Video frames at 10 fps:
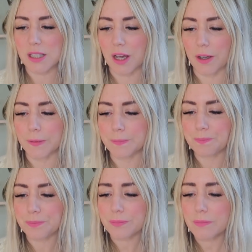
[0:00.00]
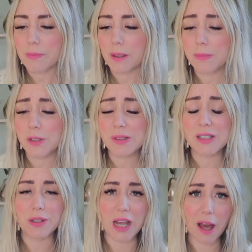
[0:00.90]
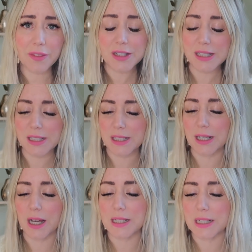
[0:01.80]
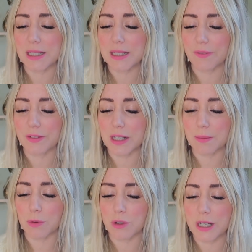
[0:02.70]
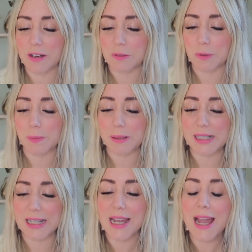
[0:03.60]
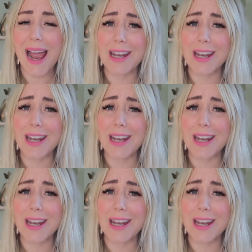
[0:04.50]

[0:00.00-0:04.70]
So it's obviously not the others in society, it's definitely a more shared responsibility.